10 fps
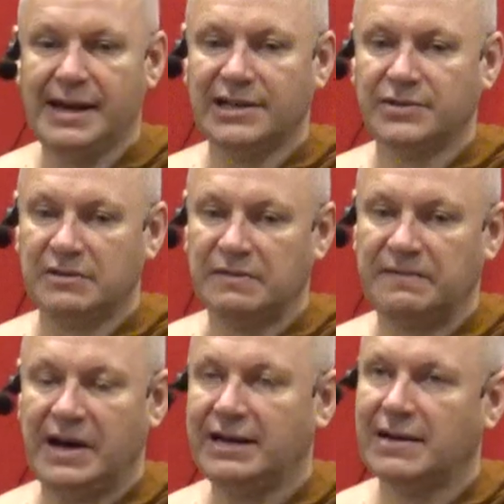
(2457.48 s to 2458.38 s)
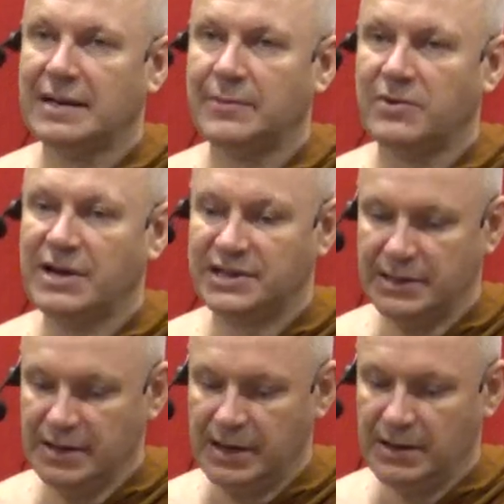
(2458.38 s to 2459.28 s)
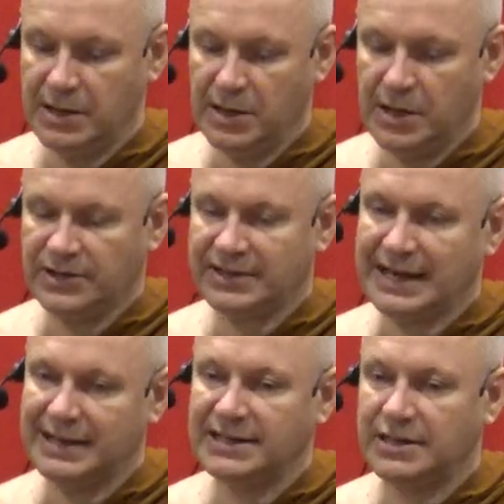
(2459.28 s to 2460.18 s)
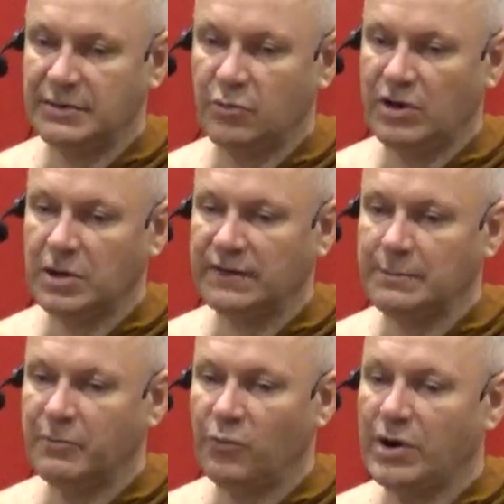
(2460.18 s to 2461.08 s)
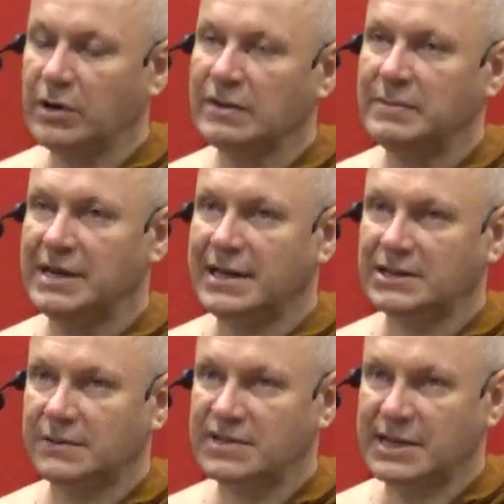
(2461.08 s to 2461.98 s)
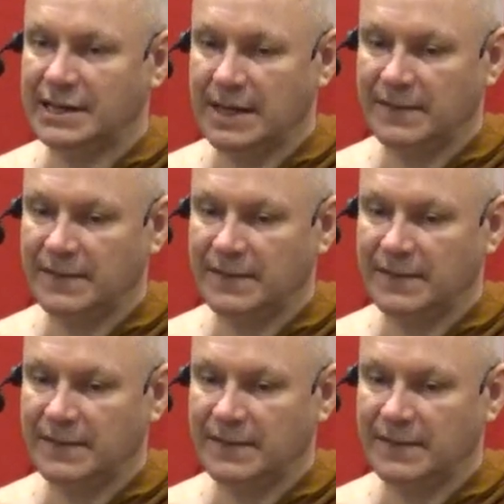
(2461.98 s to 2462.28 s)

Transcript: it's not a final liberation. So that is the, one, of the, one of the meanings of Cheto